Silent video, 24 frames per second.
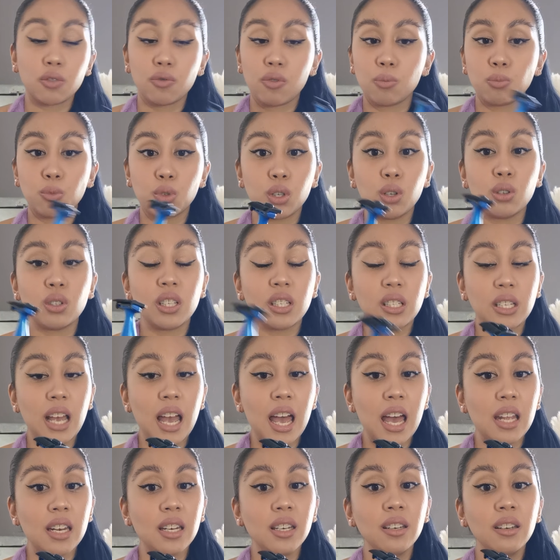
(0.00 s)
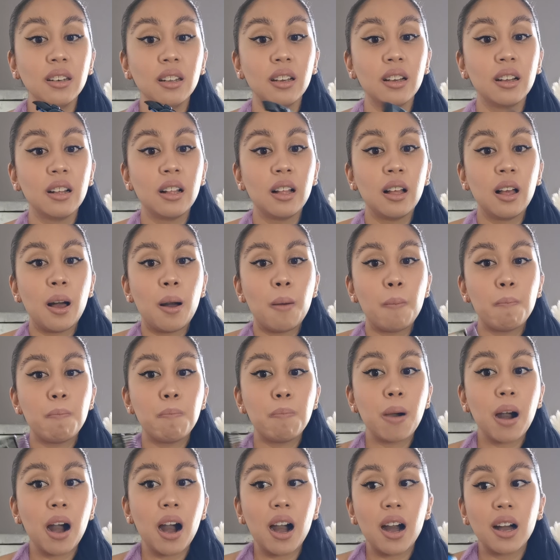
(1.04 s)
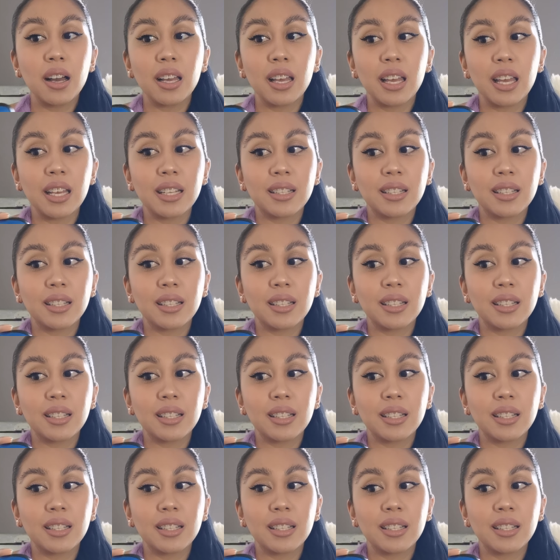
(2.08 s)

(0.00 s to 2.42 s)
from 2 to 10, but